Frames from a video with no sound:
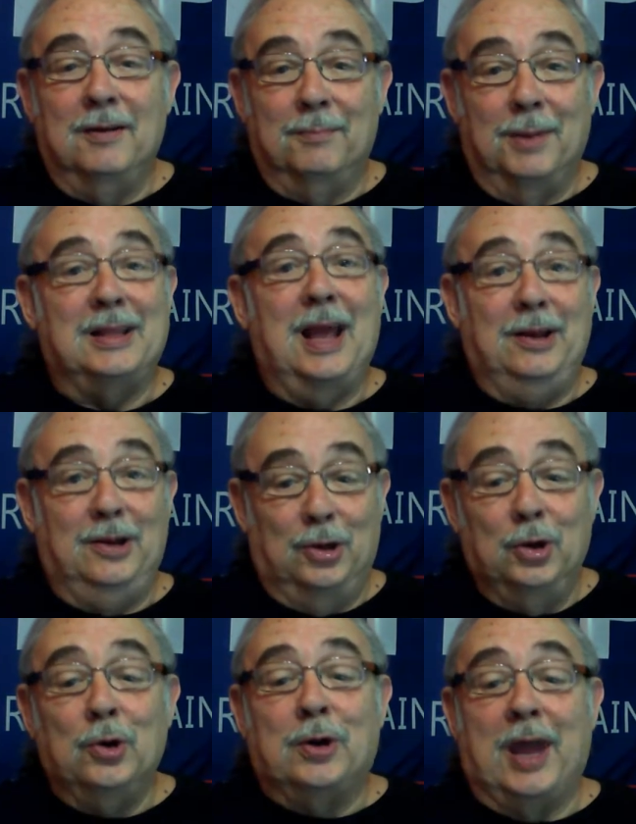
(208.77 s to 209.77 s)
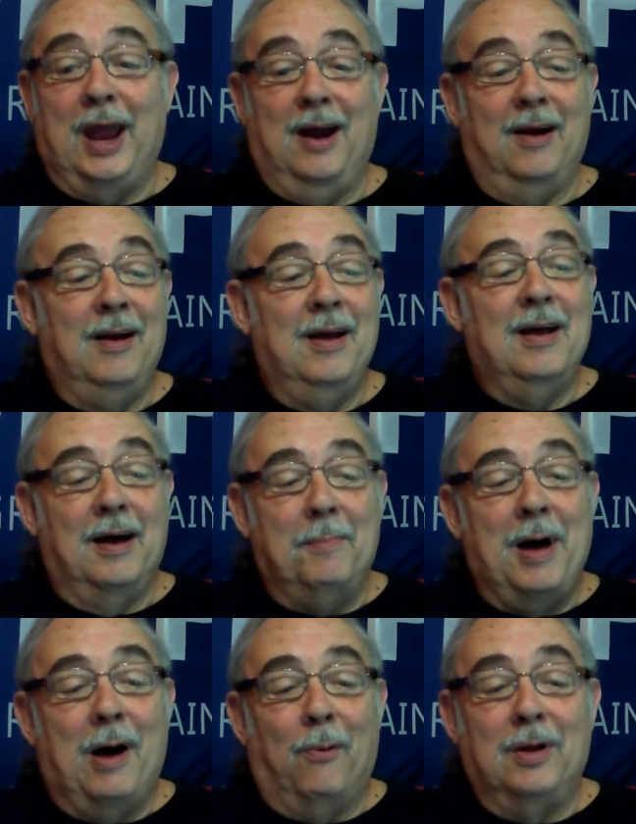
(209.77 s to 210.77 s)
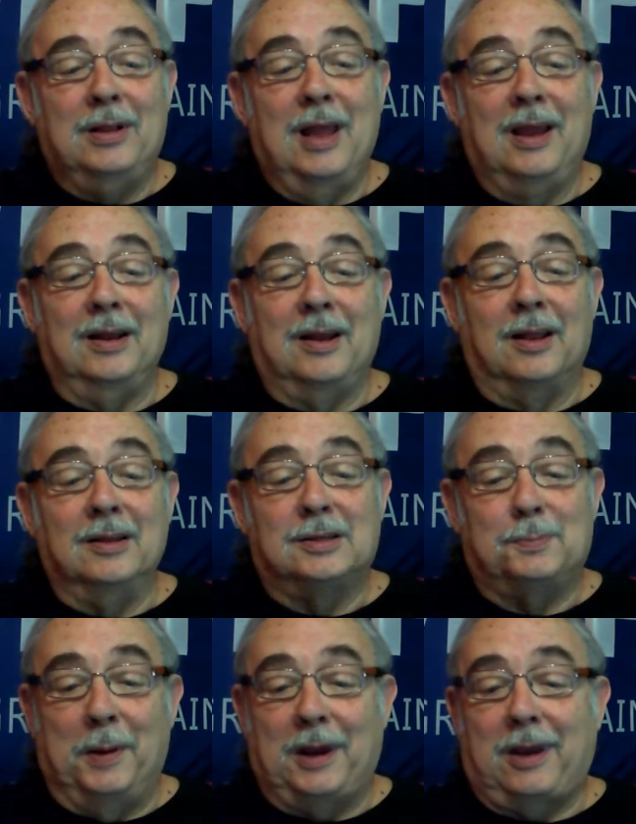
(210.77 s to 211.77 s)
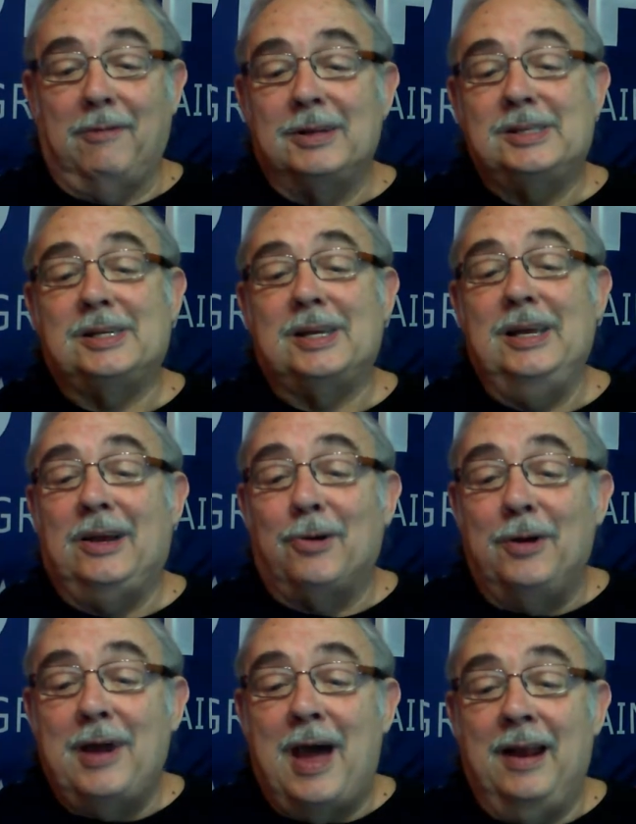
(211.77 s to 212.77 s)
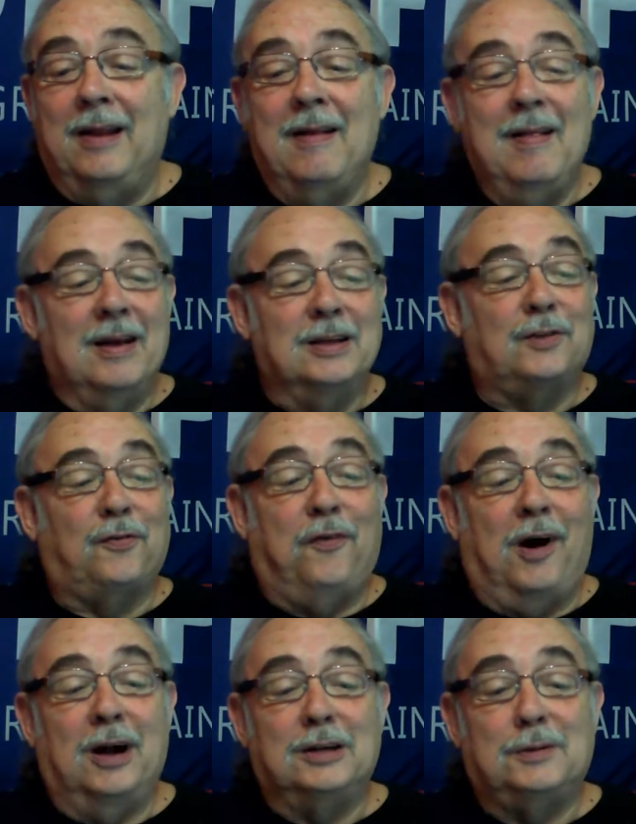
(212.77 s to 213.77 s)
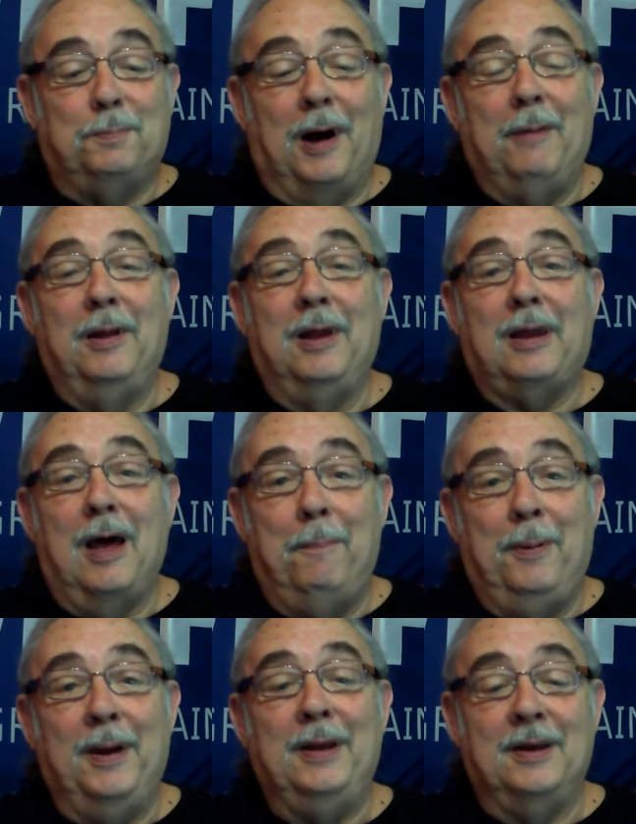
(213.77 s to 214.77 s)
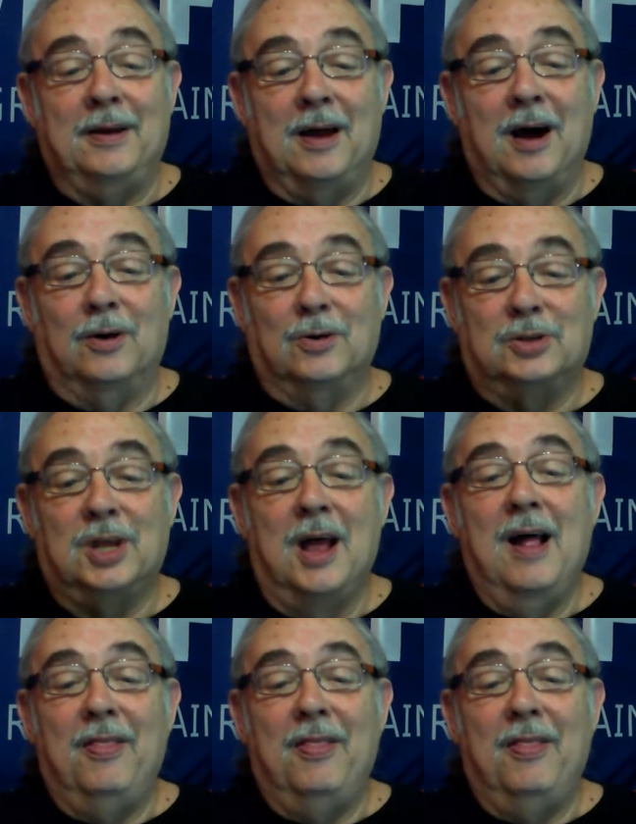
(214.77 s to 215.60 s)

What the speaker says: but they do care about what they can conspicuously create as far as public opinion goes.